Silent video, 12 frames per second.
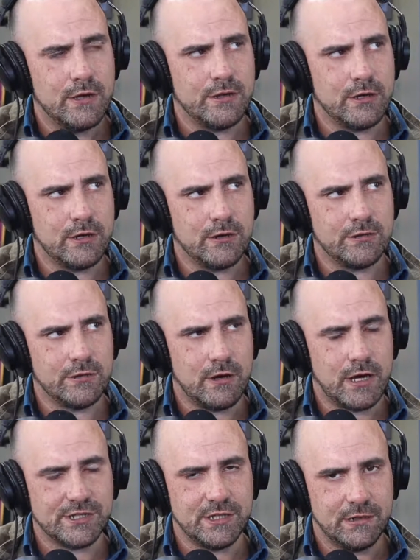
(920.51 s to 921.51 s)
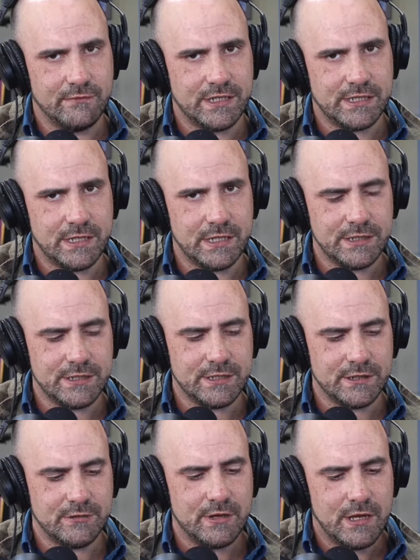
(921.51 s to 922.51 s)
they're actually investing
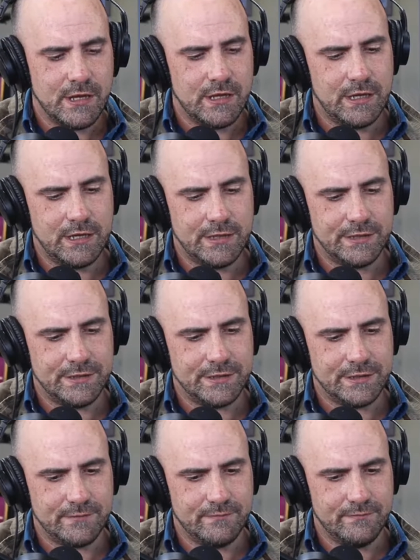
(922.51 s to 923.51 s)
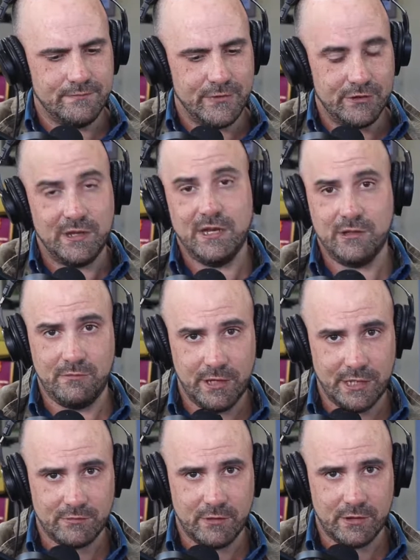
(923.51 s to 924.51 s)
into is they're getting their
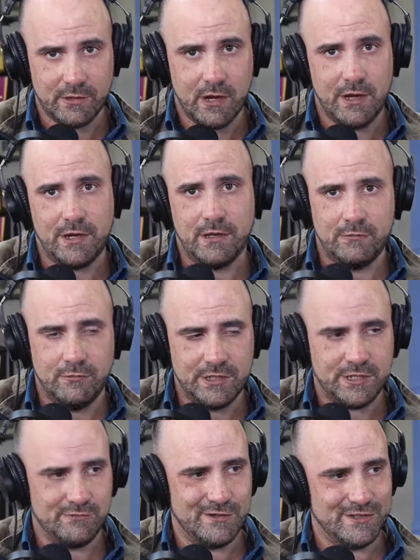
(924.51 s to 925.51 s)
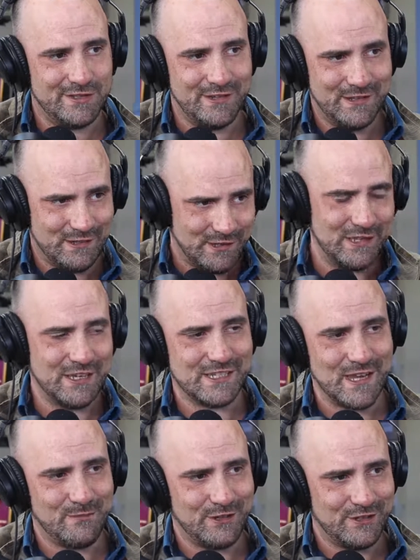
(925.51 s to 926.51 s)
money's worth on it, which was the
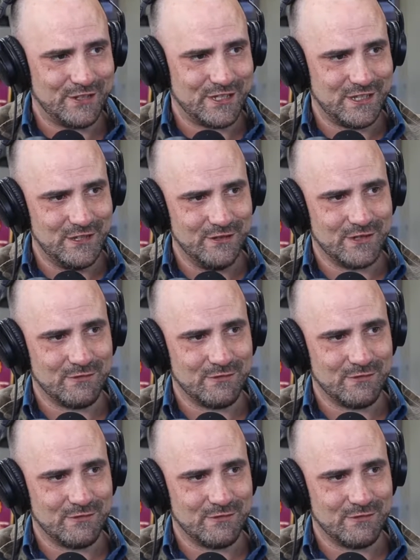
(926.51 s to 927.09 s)
example you just used,